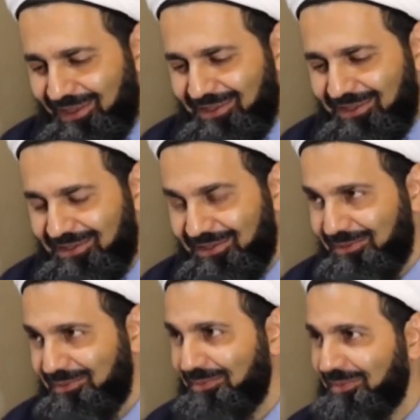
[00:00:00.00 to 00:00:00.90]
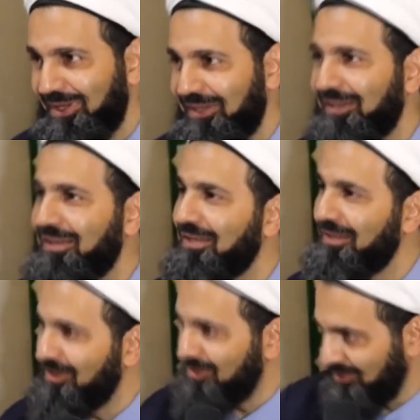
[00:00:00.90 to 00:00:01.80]
But
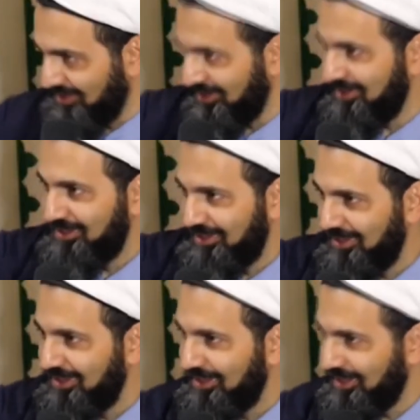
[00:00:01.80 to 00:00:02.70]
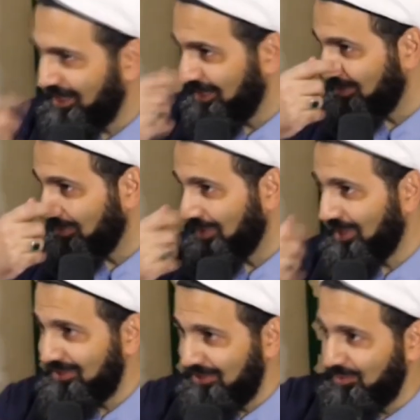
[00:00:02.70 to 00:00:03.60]
they used to sit and do the
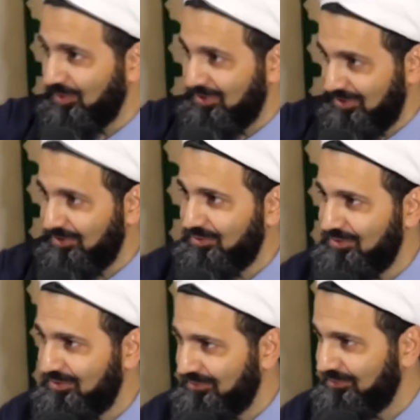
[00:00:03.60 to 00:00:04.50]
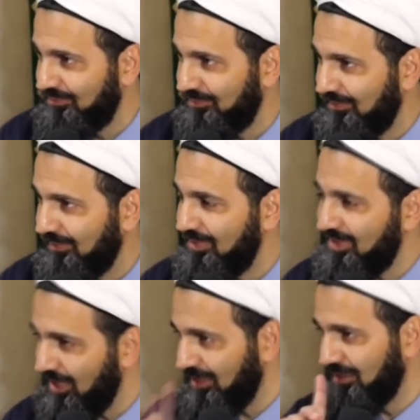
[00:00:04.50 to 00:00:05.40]
khatm with the stones,
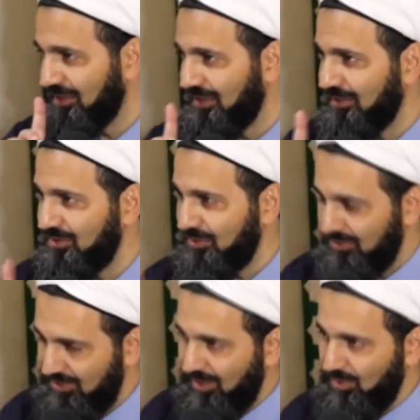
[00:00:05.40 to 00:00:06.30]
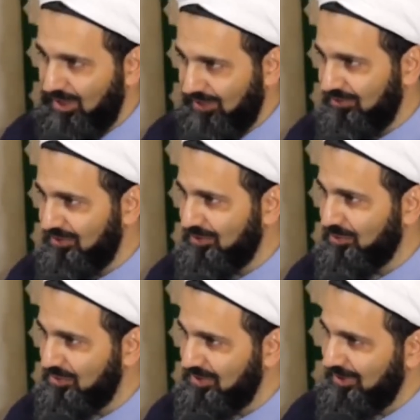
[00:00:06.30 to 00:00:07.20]
silently. So the sheikh will have the
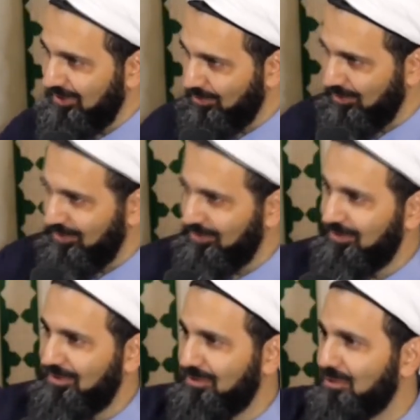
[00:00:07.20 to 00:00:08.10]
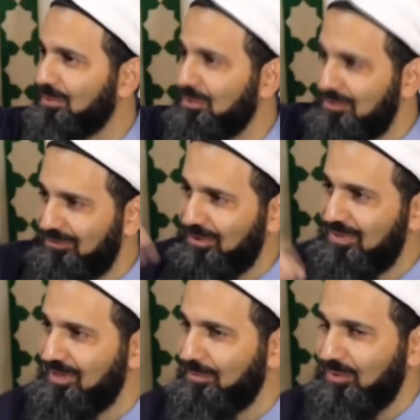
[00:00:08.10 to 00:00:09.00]
stones and he will distribute, for
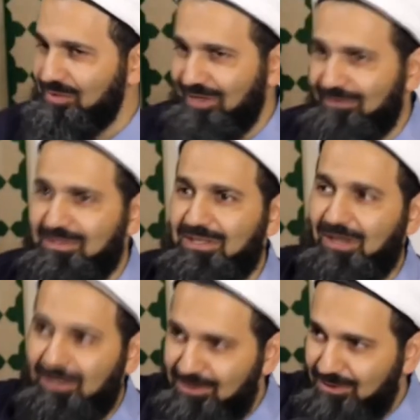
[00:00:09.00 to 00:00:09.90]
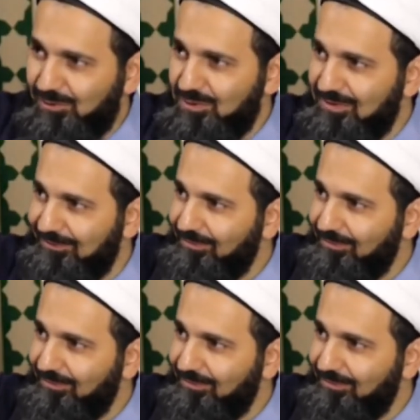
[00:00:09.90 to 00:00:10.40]
example, 79 stones.